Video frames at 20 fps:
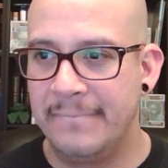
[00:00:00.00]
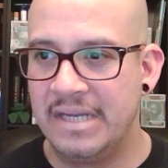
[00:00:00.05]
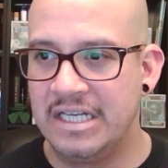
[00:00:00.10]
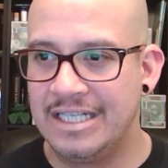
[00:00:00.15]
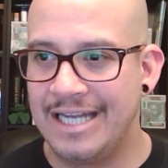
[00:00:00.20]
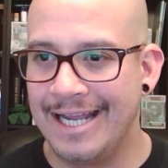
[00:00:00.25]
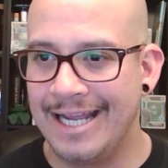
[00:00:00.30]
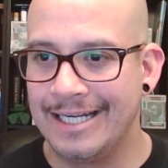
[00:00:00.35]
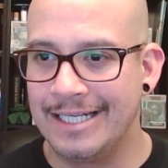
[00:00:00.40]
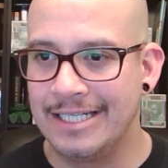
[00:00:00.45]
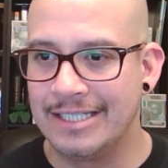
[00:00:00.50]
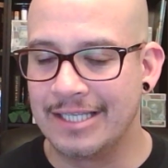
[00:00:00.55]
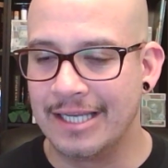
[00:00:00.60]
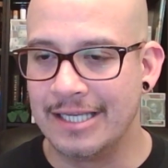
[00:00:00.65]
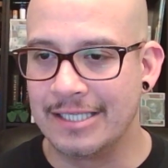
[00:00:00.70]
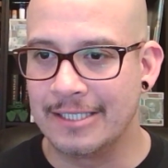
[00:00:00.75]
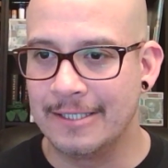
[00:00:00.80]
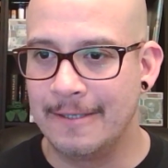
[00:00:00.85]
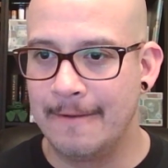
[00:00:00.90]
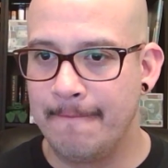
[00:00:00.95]
Danny
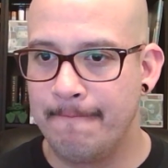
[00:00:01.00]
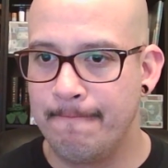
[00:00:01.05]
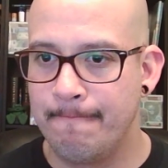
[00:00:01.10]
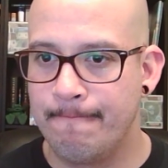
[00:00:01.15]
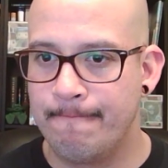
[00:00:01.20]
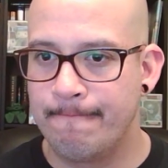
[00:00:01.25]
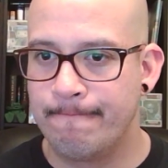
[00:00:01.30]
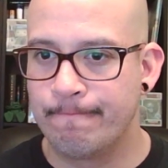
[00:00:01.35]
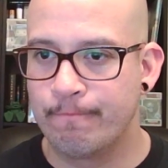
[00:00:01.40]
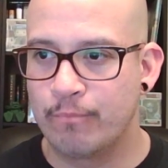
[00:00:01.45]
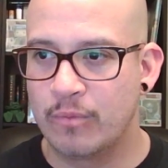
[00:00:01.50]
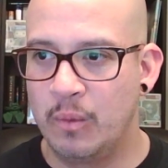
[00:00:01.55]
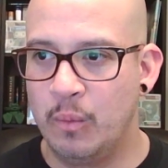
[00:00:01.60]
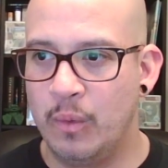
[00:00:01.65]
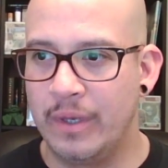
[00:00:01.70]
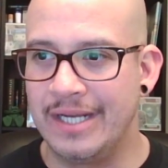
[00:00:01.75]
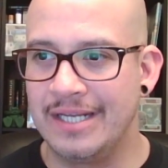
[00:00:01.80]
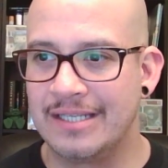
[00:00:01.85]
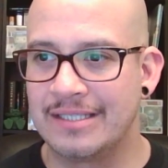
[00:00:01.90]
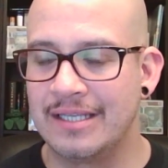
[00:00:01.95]
says it
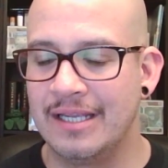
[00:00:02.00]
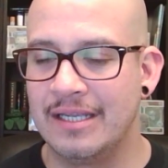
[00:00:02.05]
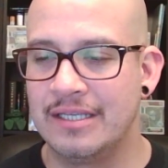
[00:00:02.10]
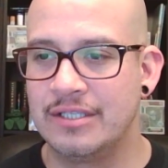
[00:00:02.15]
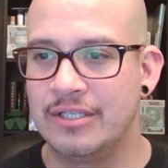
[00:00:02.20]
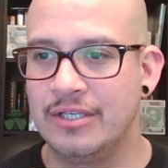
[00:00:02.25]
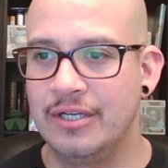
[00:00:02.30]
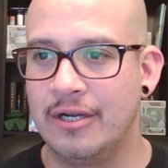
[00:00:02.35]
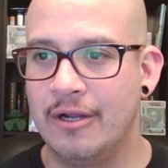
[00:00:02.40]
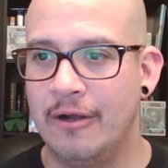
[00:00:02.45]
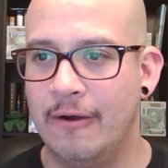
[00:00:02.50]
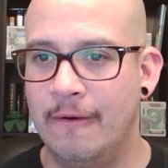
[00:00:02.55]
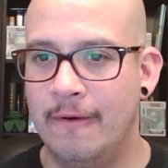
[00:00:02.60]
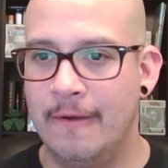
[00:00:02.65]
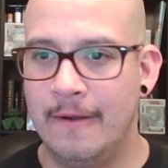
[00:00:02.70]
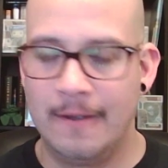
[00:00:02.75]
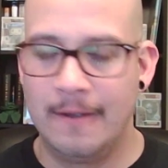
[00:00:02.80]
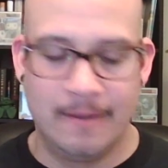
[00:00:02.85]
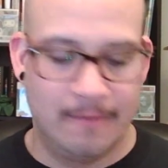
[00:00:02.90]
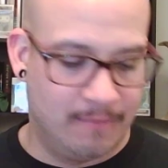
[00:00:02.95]
when he says, you know,
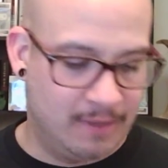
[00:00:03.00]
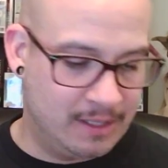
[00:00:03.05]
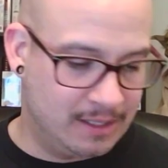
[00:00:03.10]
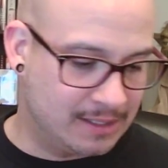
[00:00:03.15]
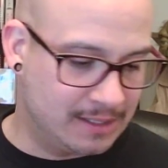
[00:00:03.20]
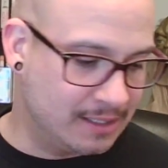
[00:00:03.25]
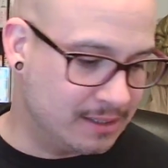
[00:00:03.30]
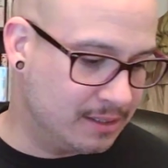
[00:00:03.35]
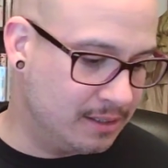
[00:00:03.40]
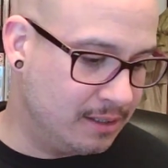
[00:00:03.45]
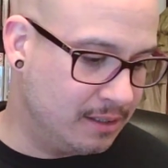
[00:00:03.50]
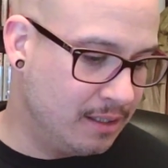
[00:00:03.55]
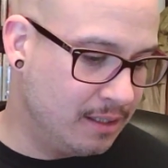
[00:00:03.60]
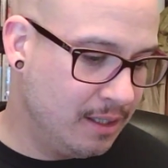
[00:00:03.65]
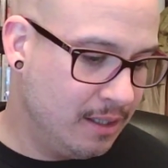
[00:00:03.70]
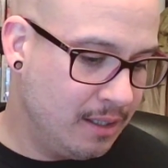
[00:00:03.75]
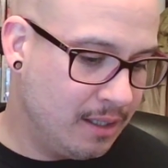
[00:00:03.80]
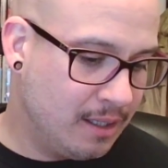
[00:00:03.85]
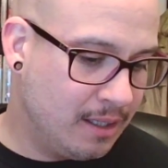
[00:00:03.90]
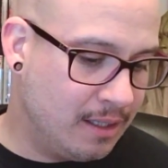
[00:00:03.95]
when he says, you
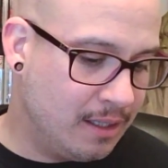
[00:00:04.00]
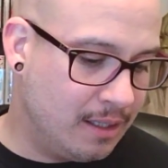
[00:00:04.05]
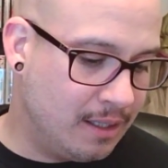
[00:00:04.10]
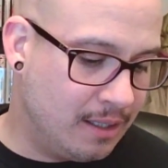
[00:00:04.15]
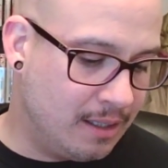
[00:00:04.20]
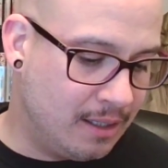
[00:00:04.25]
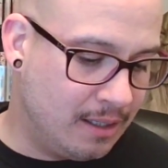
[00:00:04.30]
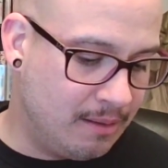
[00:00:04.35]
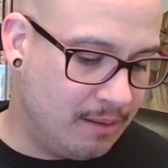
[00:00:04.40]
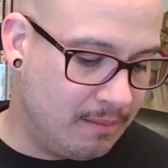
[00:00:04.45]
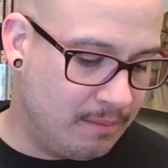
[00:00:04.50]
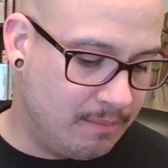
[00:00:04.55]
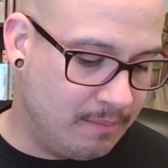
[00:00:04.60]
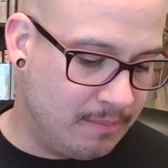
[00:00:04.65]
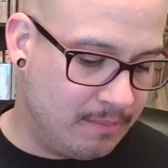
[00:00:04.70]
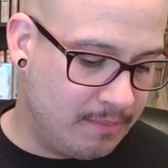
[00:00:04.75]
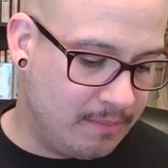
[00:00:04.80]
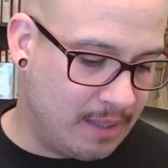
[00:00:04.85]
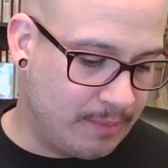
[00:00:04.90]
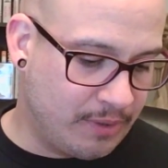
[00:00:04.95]
know, uh, uh,
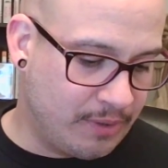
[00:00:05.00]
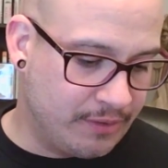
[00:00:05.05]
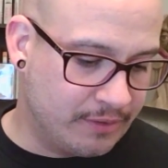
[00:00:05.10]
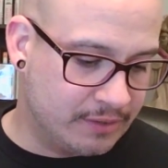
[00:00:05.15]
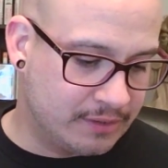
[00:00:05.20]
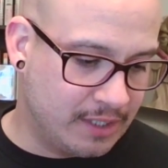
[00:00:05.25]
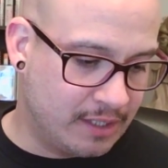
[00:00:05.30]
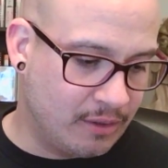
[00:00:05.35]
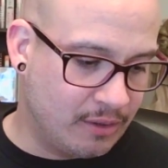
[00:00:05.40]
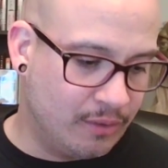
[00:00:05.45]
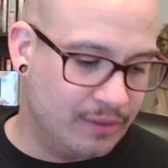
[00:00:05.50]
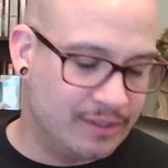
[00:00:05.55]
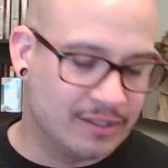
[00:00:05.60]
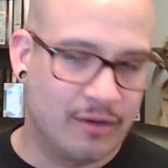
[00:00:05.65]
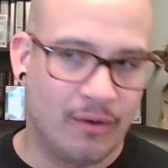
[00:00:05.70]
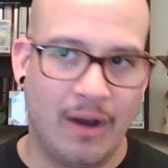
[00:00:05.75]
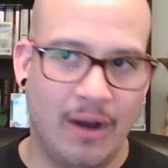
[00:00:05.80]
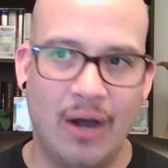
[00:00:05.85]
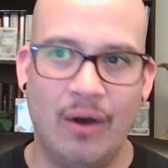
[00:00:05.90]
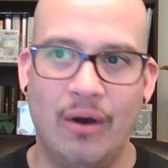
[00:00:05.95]
my brother said, always
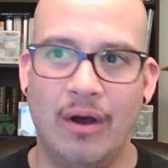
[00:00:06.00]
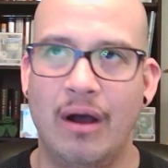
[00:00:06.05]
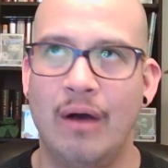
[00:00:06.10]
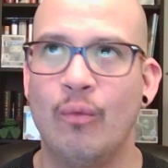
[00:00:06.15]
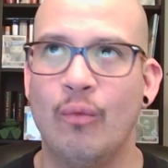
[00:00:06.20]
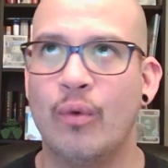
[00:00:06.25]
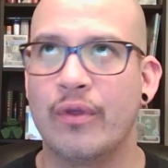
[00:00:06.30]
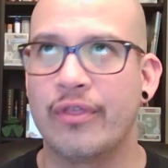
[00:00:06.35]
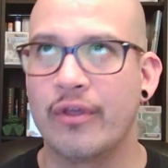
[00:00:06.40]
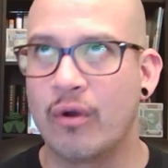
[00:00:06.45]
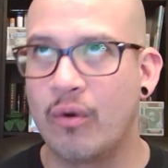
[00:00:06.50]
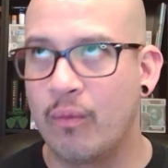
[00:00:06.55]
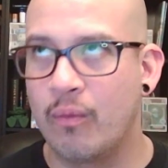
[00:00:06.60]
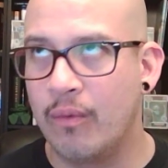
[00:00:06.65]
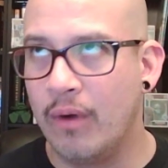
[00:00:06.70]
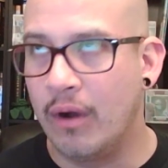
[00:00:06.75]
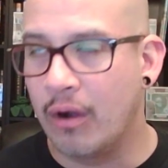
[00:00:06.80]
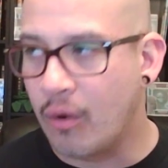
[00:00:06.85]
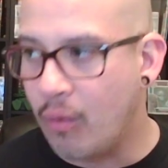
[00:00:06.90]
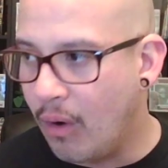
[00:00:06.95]
go out with a,
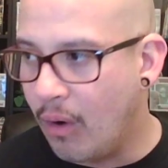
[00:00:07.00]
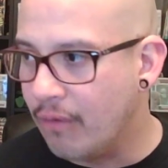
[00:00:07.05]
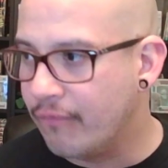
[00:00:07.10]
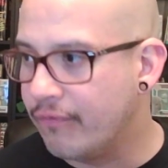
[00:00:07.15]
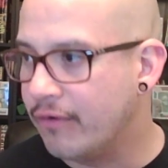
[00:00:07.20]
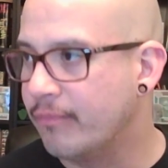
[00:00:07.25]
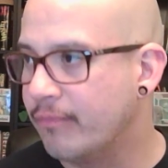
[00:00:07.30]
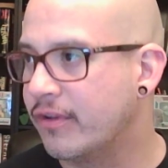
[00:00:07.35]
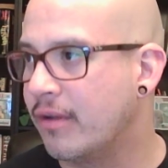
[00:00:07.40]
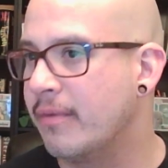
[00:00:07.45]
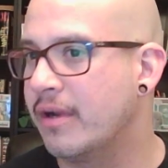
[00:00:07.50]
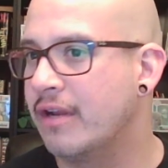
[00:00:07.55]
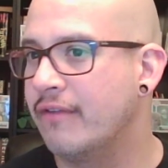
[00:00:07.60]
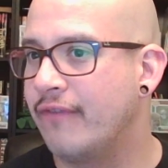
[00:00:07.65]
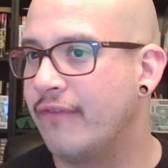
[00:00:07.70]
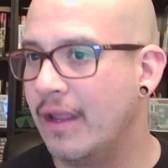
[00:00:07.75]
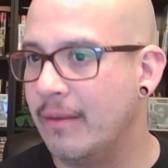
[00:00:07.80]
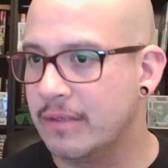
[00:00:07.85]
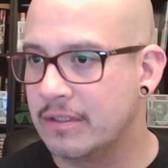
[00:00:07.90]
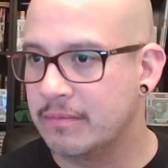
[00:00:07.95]
a quote from somebody
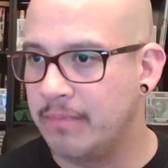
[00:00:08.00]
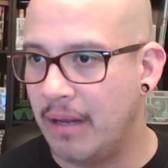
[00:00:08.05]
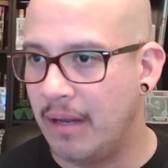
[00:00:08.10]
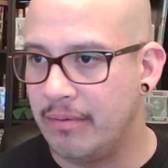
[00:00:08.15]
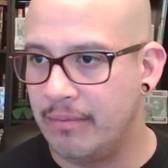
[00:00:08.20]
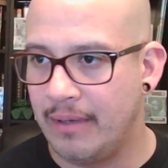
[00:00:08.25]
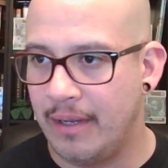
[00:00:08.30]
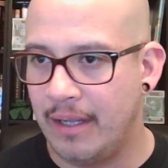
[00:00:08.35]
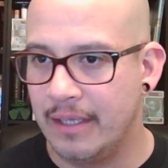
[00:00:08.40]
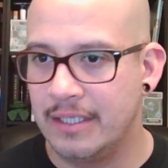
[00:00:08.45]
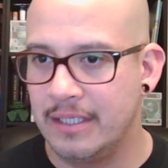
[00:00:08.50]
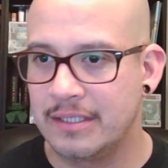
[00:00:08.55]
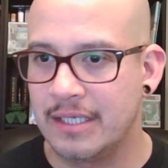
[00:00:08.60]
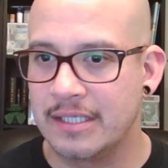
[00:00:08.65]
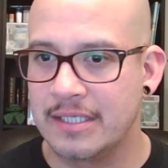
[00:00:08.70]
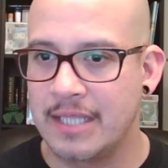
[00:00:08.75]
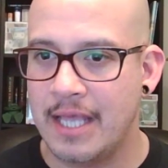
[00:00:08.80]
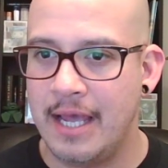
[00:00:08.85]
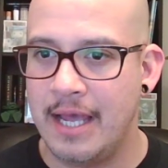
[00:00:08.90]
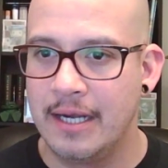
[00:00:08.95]
famous, blah, blah, blah. He
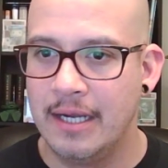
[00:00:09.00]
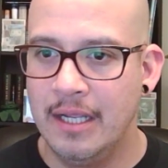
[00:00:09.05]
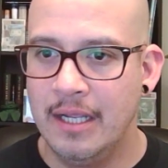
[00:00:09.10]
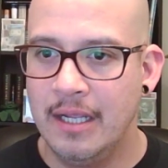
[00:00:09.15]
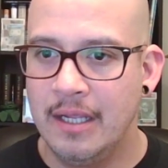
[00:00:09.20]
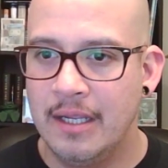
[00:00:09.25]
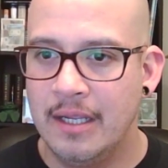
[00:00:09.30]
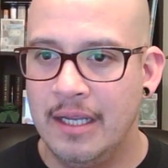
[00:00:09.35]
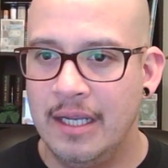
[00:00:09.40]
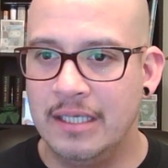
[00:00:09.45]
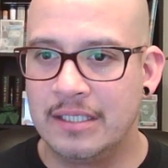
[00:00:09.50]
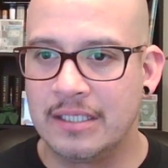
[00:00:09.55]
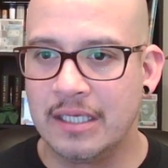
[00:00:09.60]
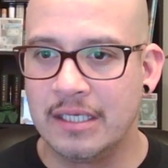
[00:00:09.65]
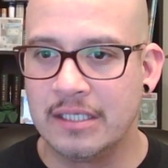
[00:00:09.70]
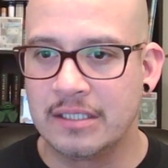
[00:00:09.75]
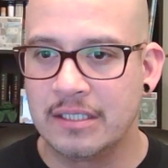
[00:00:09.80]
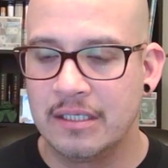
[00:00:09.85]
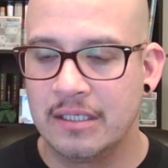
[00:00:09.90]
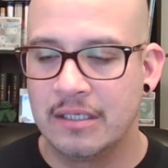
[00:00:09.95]
says that. He
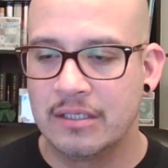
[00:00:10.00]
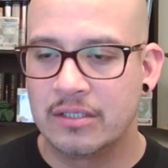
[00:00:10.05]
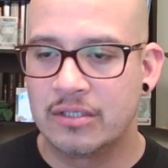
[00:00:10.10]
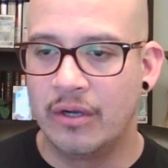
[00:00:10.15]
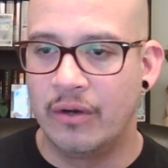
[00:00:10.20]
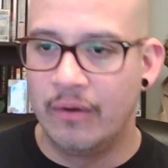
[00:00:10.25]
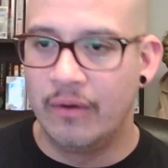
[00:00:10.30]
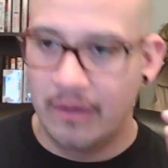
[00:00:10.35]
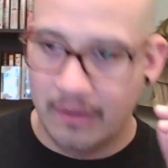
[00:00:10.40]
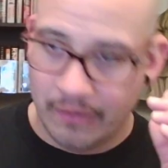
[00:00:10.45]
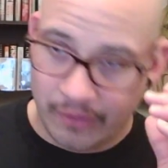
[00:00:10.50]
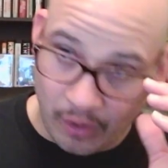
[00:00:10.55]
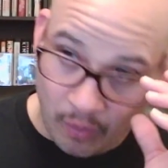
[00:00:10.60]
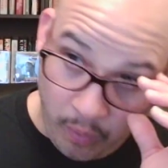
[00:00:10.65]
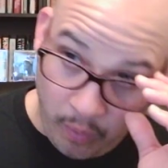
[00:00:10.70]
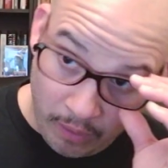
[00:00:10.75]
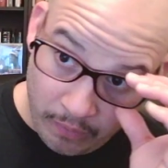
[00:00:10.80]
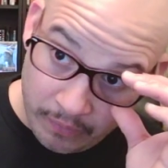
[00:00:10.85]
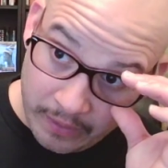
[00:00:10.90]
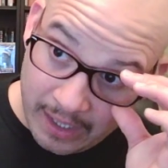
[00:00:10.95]
says, so the
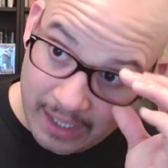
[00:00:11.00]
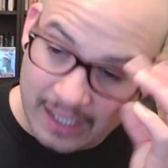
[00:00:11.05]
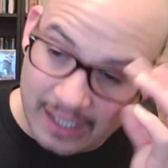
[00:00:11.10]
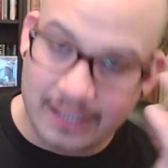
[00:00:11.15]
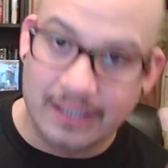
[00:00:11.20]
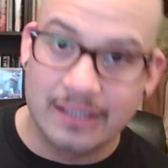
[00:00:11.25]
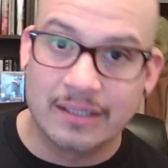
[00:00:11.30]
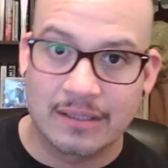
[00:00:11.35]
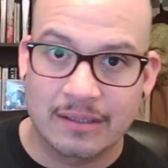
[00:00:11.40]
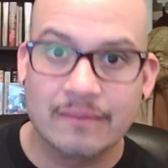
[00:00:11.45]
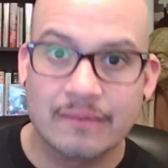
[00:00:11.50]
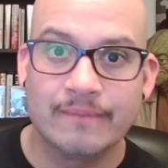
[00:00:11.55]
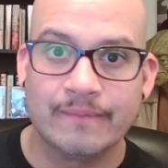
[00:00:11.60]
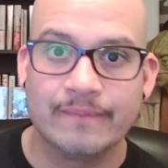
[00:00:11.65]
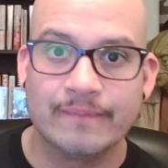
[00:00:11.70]
quote is,